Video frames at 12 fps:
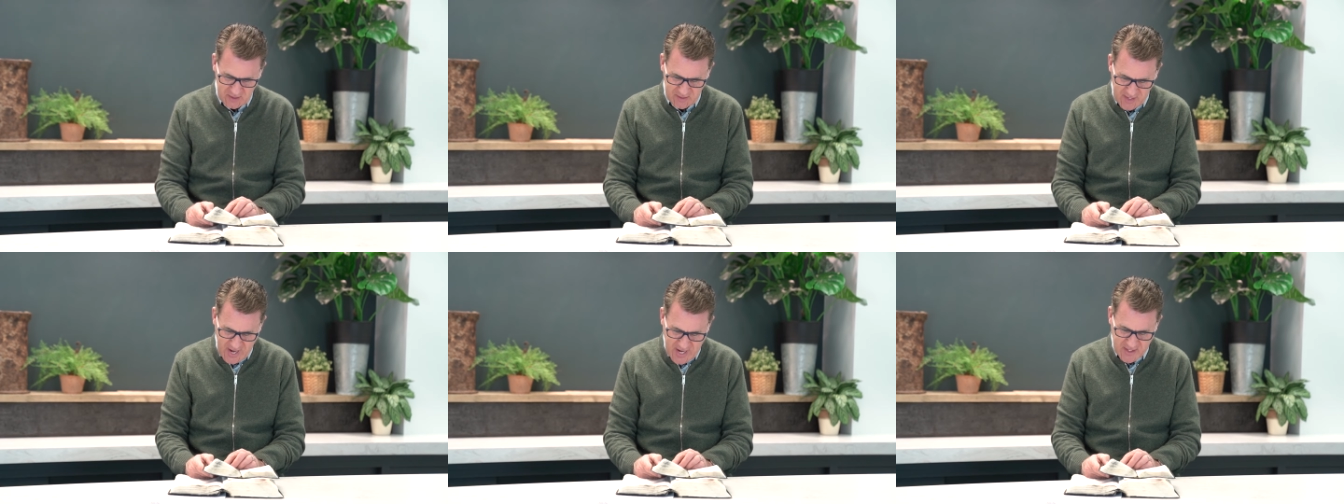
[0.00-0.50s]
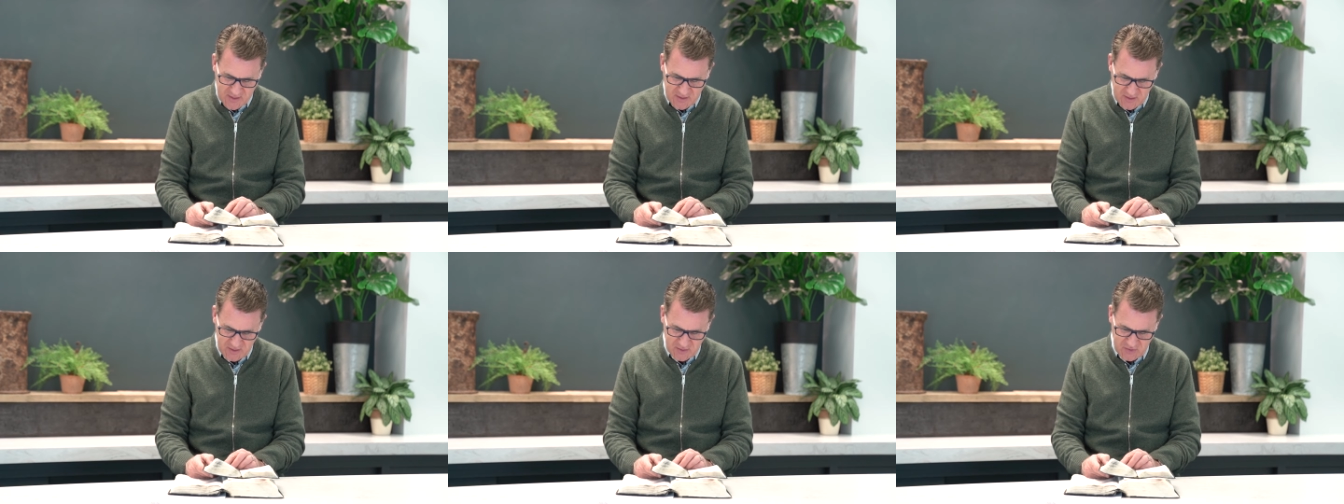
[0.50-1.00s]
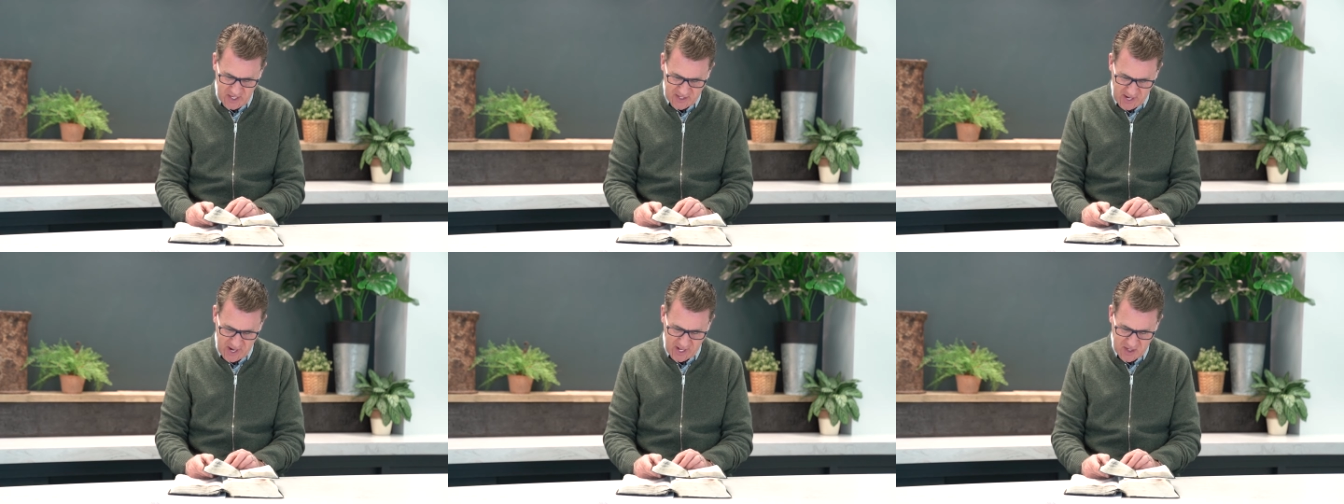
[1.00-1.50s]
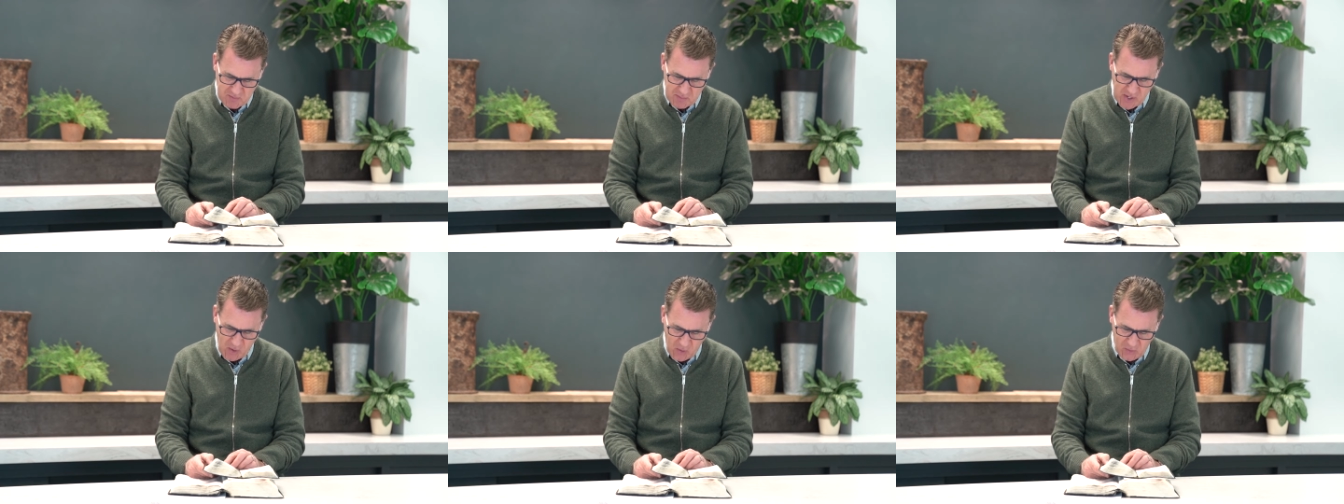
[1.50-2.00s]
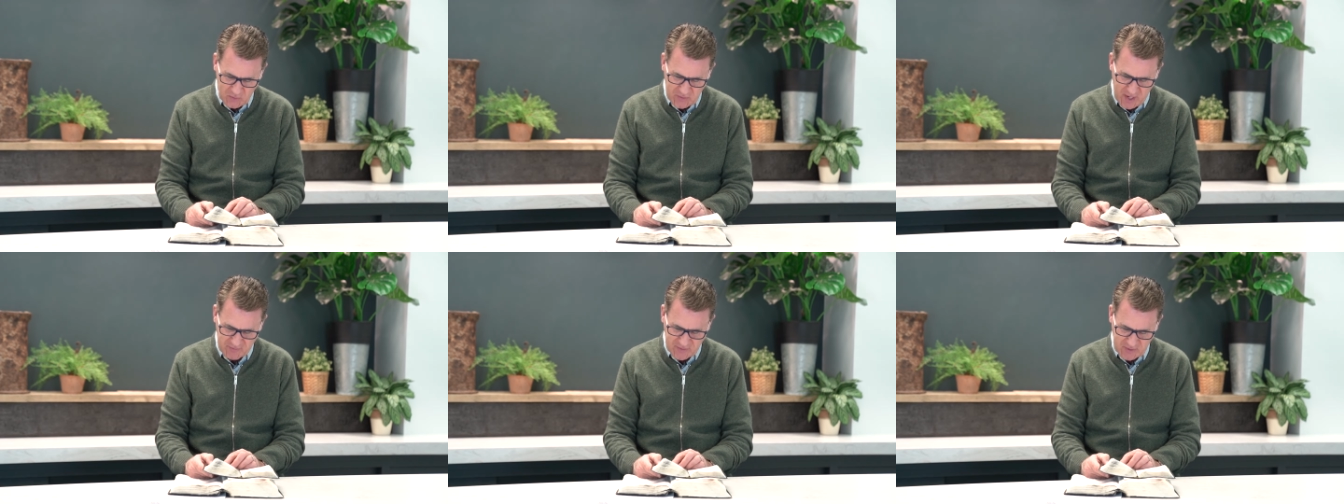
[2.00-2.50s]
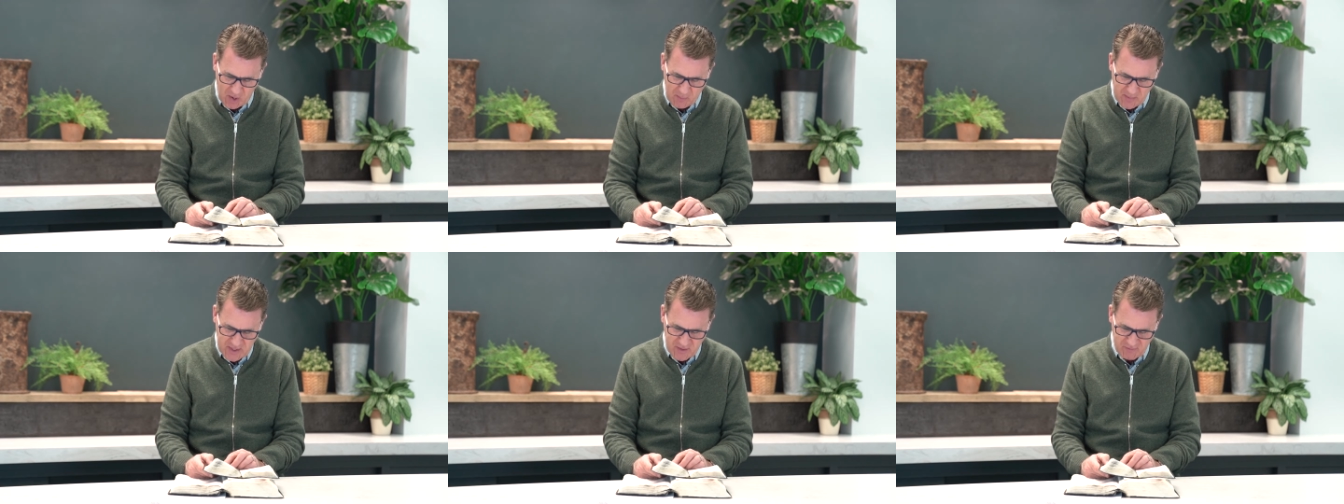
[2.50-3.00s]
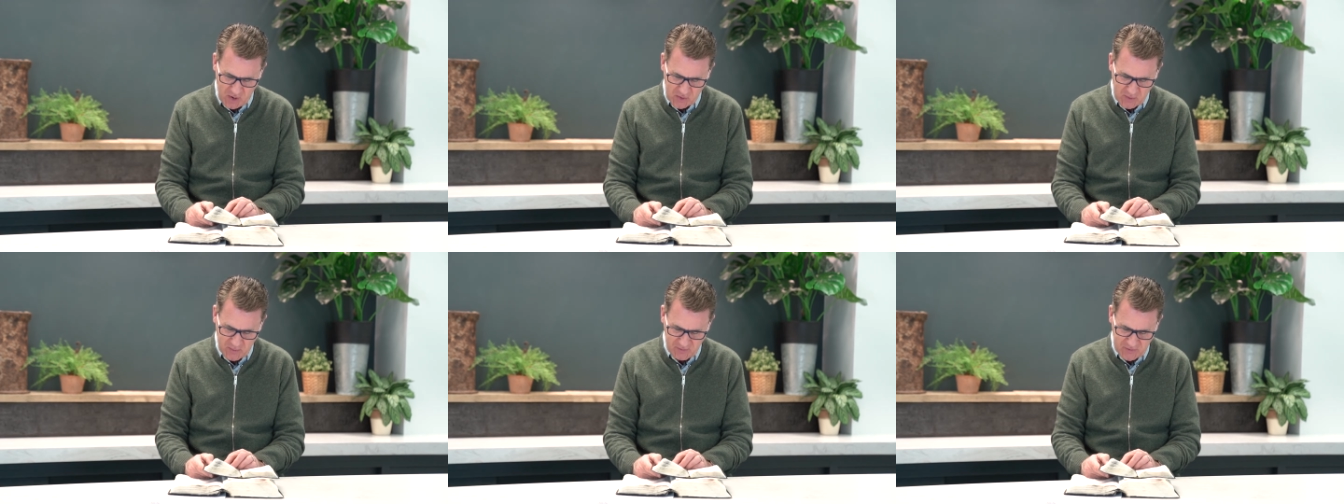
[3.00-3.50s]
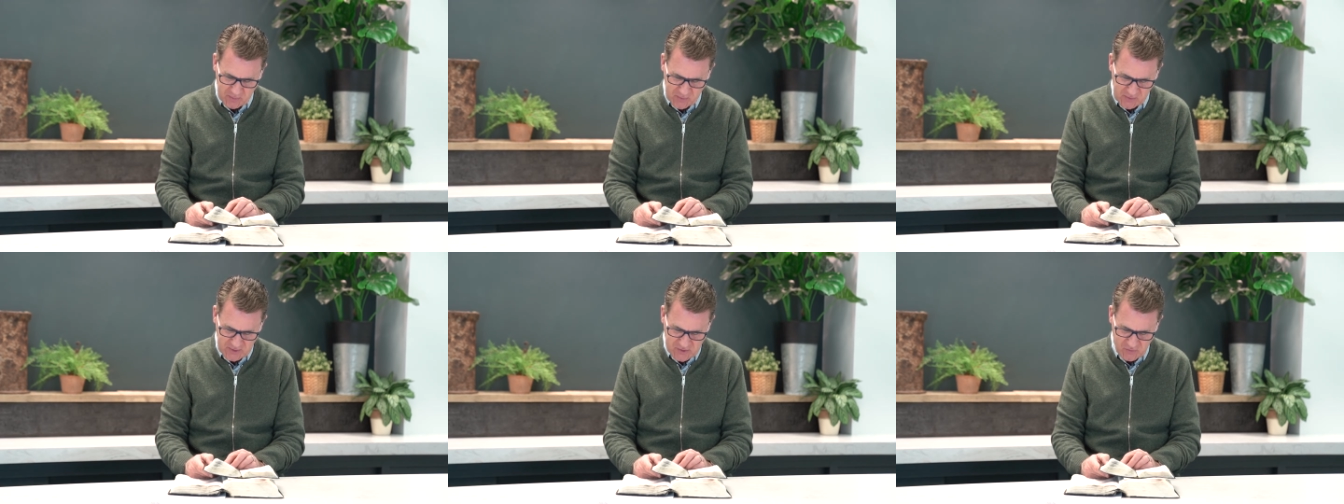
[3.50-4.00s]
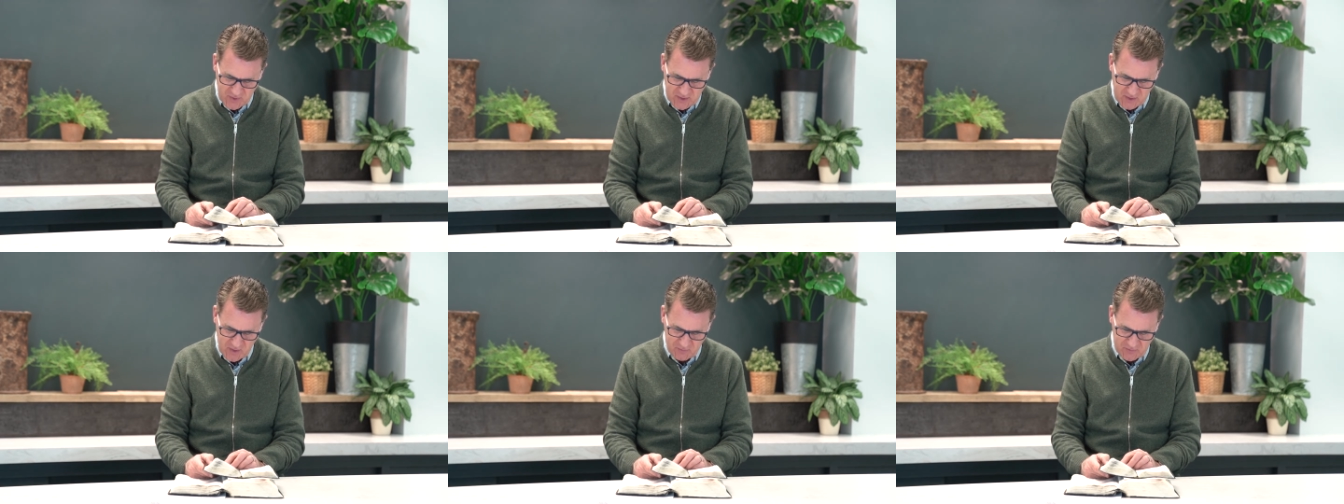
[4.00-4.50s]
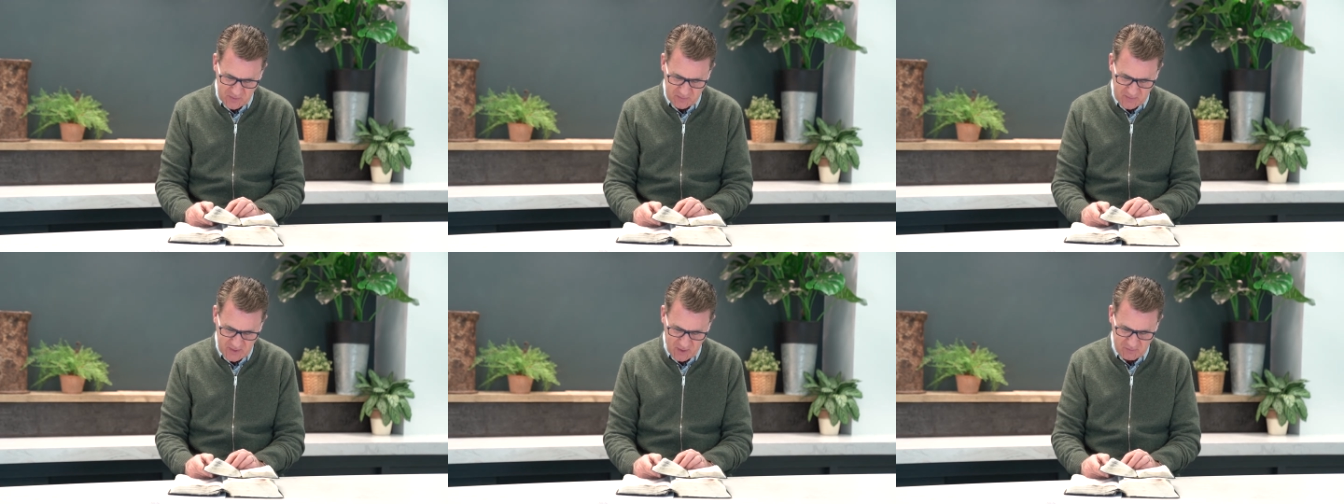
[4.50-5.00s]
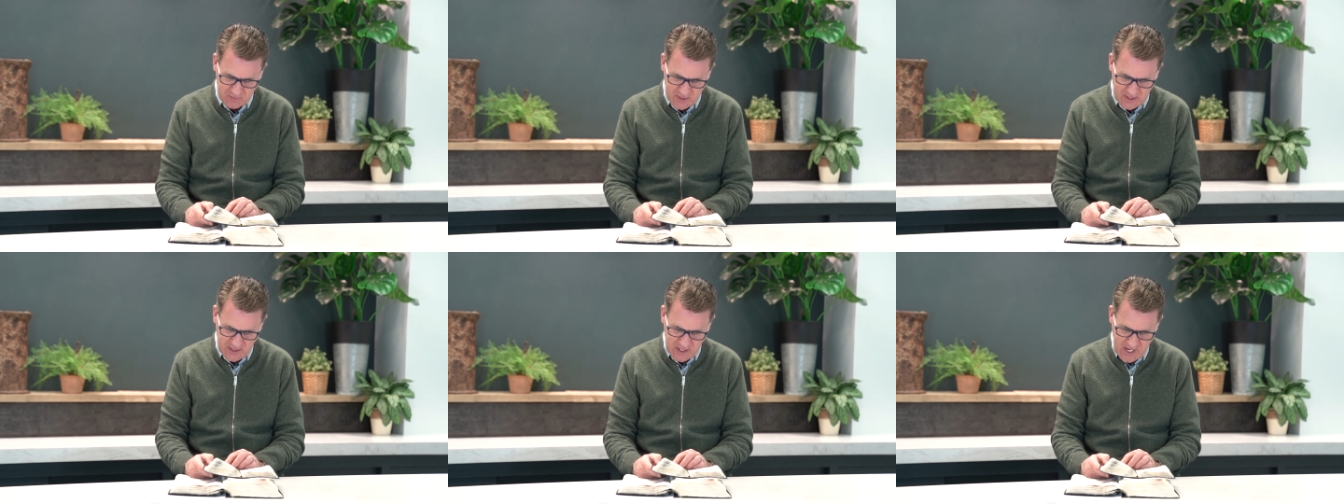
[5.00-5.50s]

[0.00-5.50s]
Then said I, Behold, I've come in the volume of the book that's written of, the, of me.